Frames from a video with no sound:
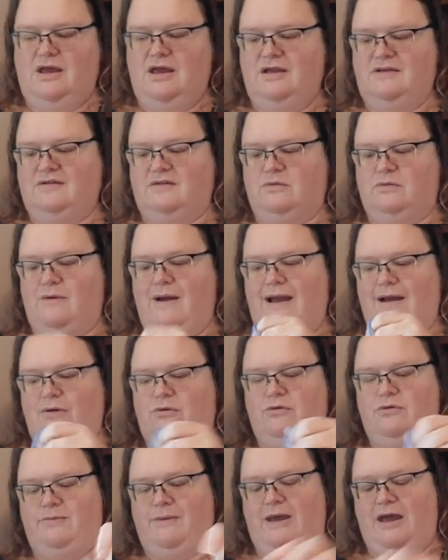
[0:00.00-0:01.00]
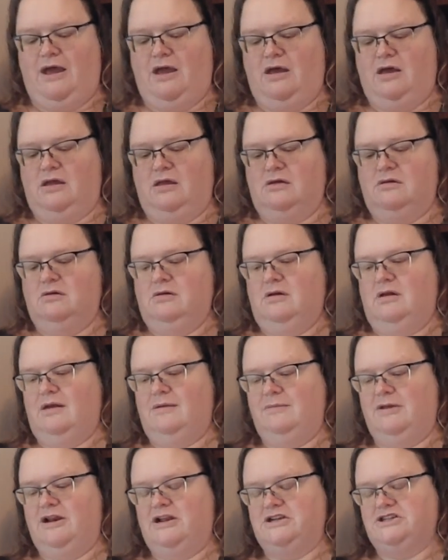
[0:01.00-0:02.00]
It's a round bag.
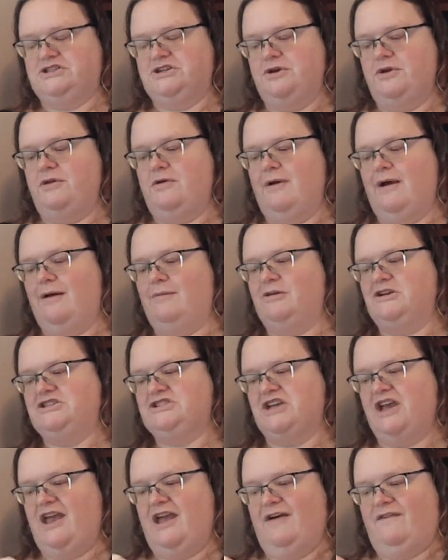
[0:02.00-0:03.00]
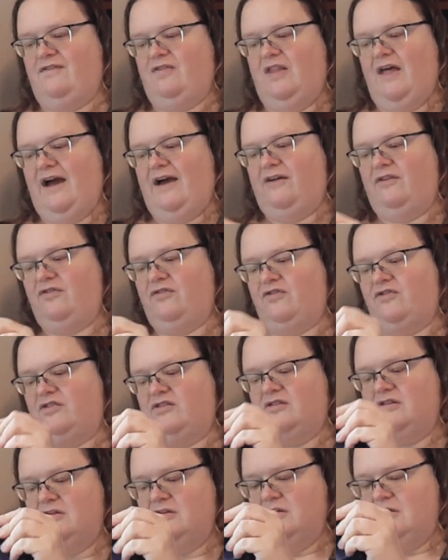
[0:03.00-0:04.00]
I'm going to show you how much I have
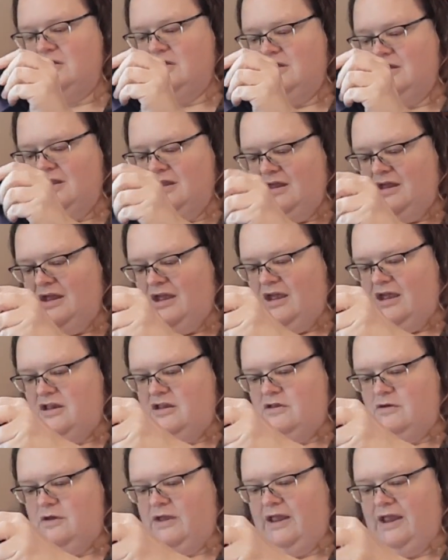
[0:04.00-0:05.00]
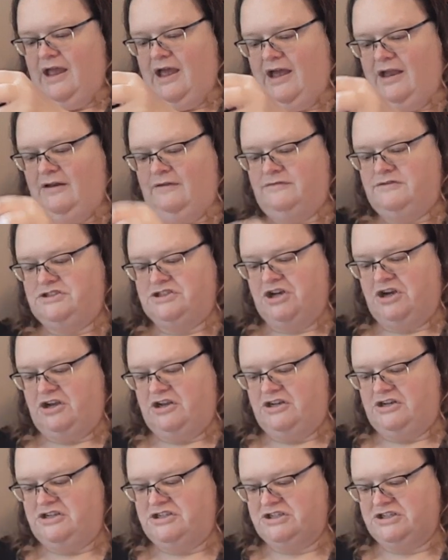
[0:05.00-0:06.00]
left, and you can kind of
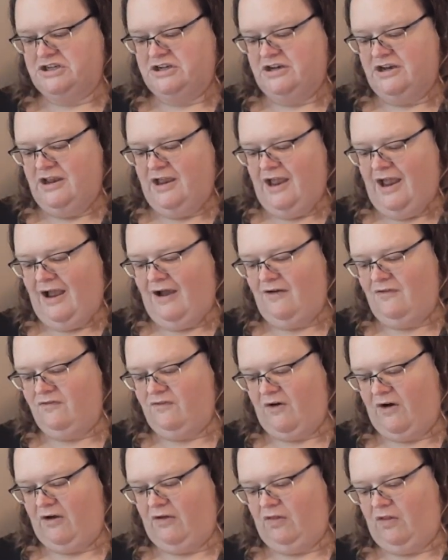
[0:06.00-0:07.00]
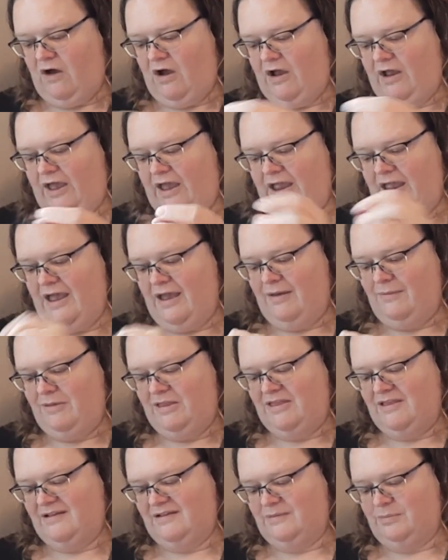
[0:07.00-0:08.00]
judge how far along I am
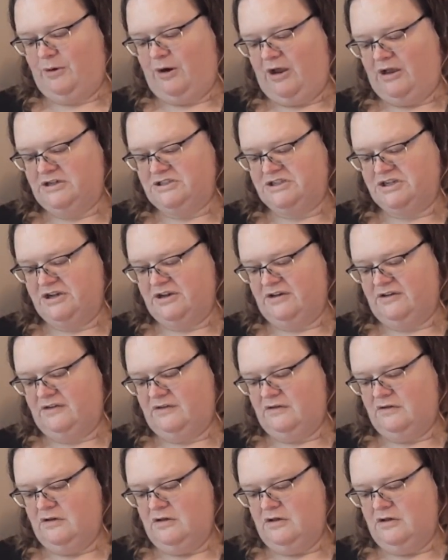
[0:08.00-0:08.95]
in this project.